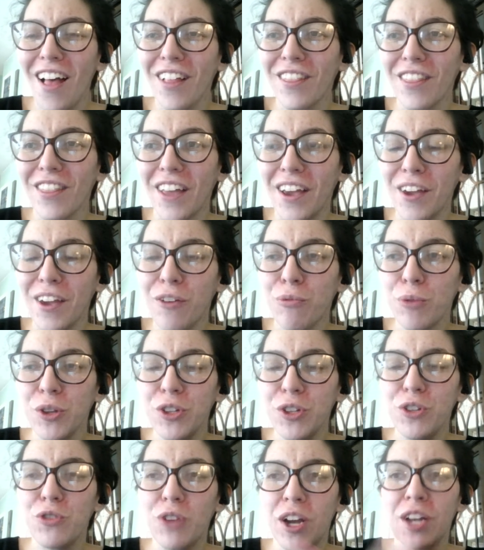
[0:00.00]
Like
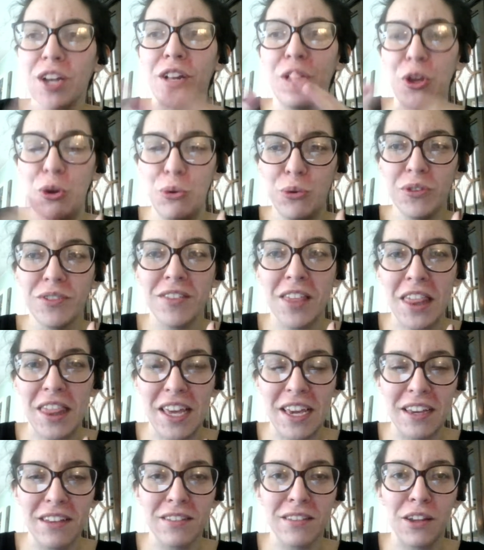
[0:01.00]
really trying to use the
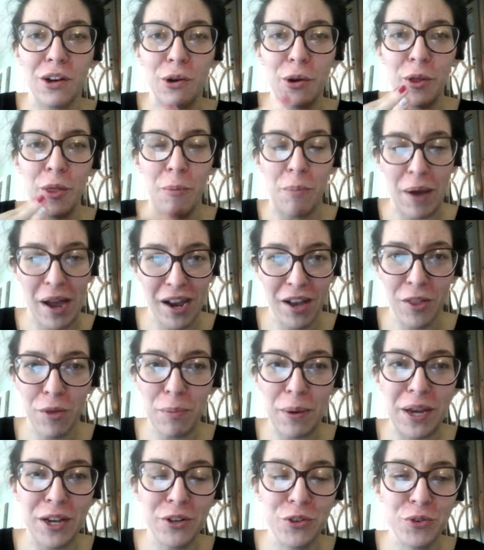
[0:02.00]
things that are in the back of the
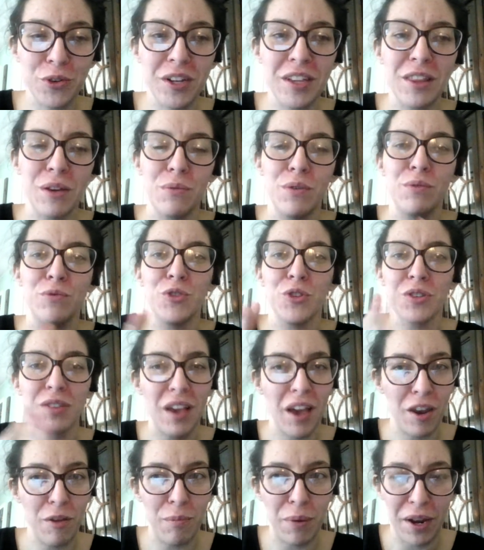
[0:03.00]
pantry that we've just
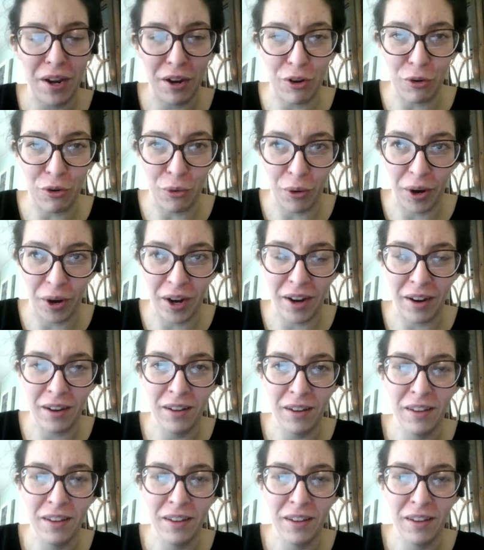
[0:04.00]
kind of been ignoring.